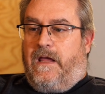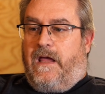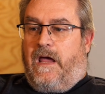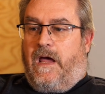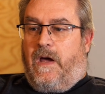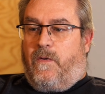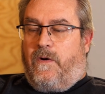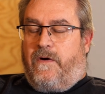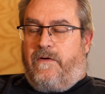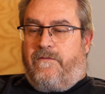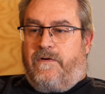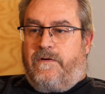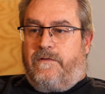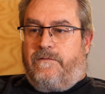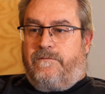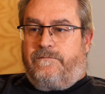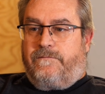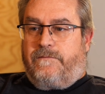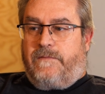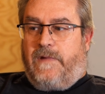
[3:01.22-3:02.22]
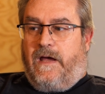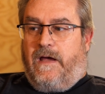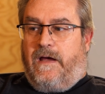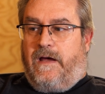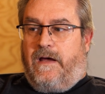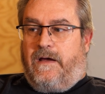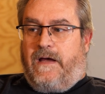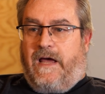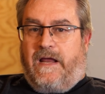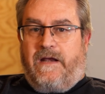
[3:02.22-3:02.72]
However,
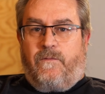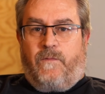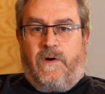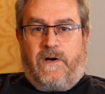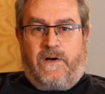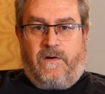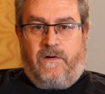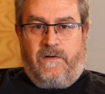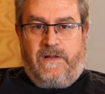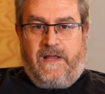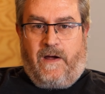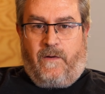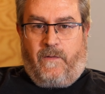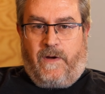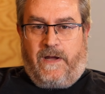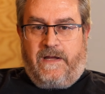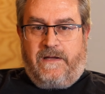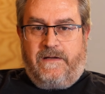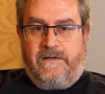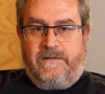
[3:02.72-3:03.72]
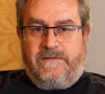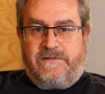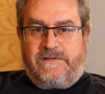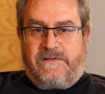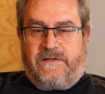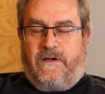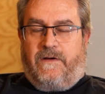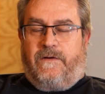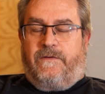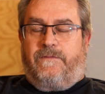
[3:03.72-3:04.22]
I didn't want to go that way,
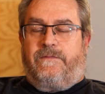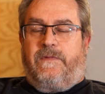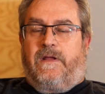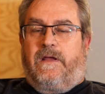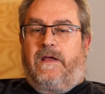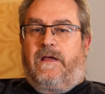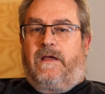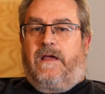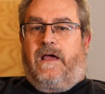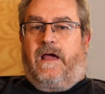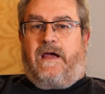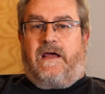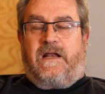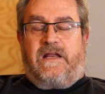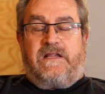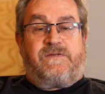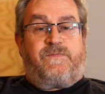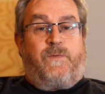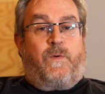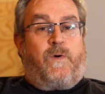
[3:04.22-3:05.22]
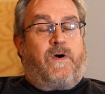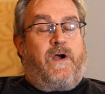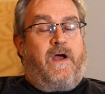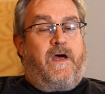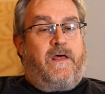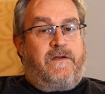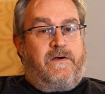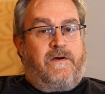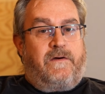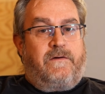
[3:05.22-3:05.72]
so I got to explore
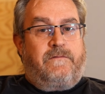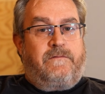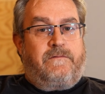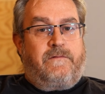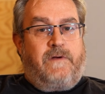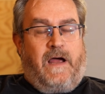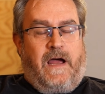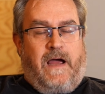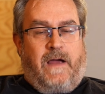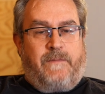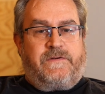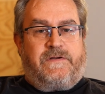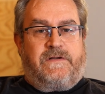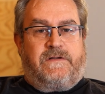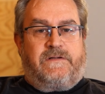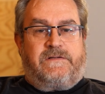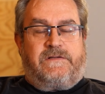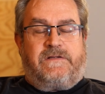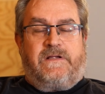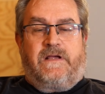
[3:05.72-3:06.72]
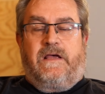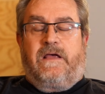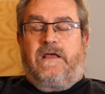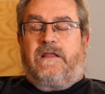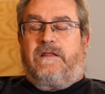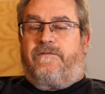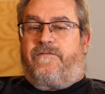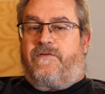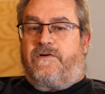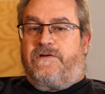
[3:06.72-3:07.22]
other options.
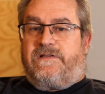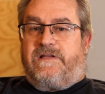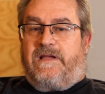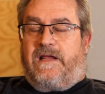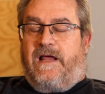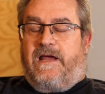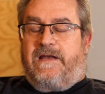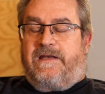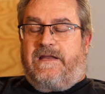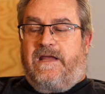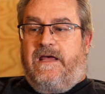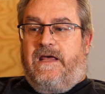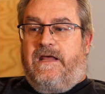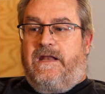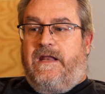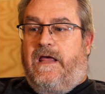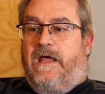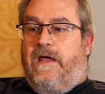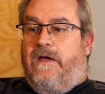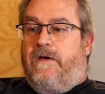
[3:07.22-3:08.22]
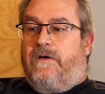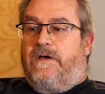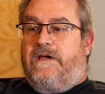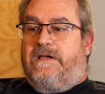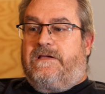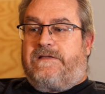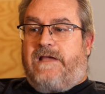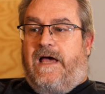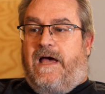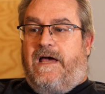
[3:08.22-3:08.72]
The first thing I did
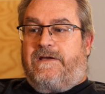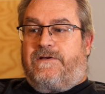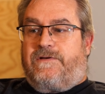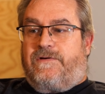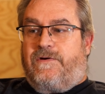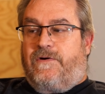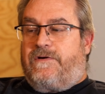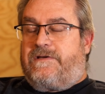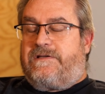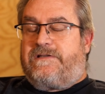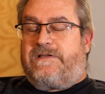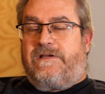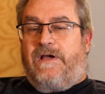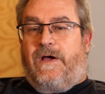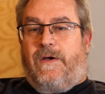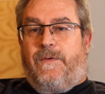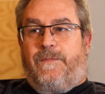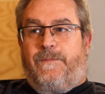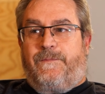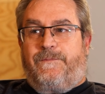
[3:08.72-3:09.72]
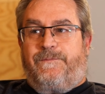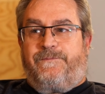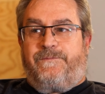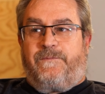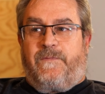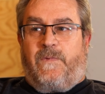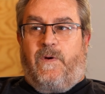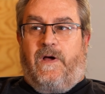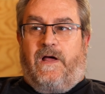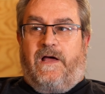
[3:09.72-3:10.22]
is I took two
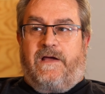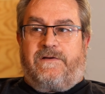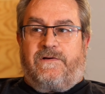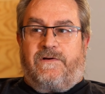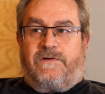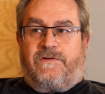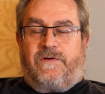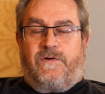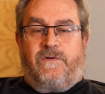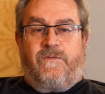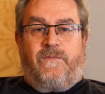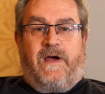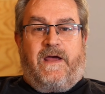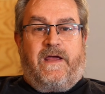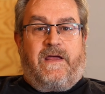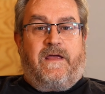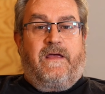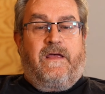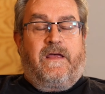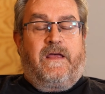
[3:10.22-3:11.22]
of my